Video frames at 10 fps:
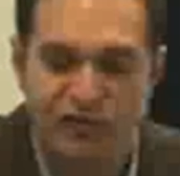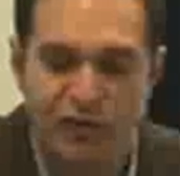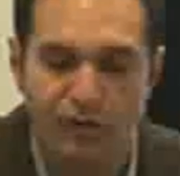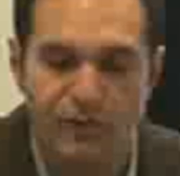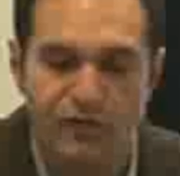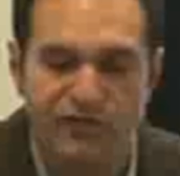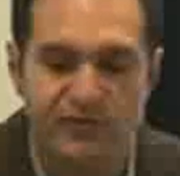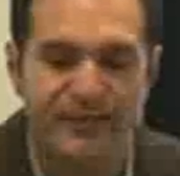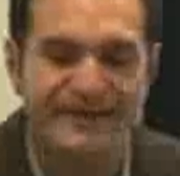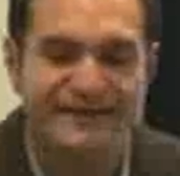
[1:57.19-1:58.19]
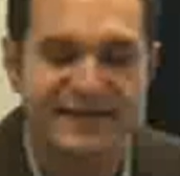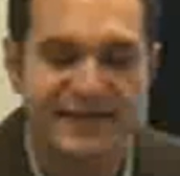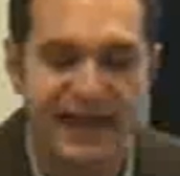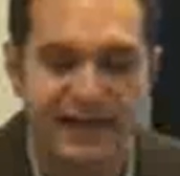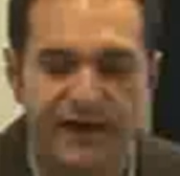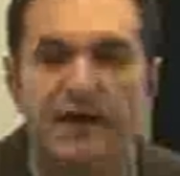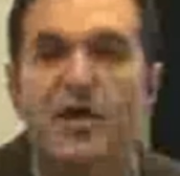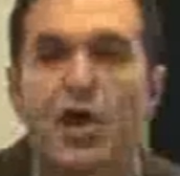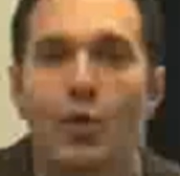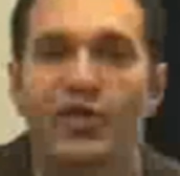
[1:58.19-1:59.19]
gold producer based in Canada
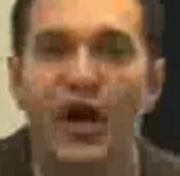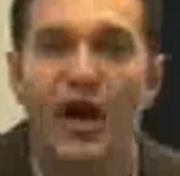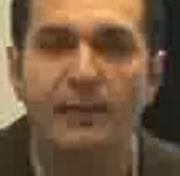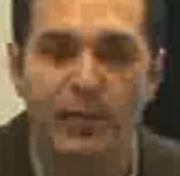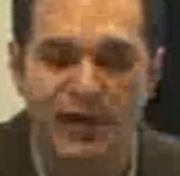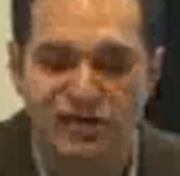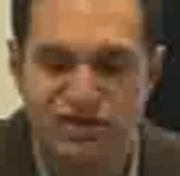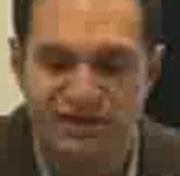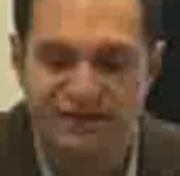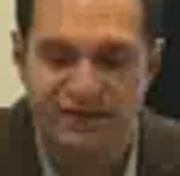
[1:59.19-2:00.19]
with operations,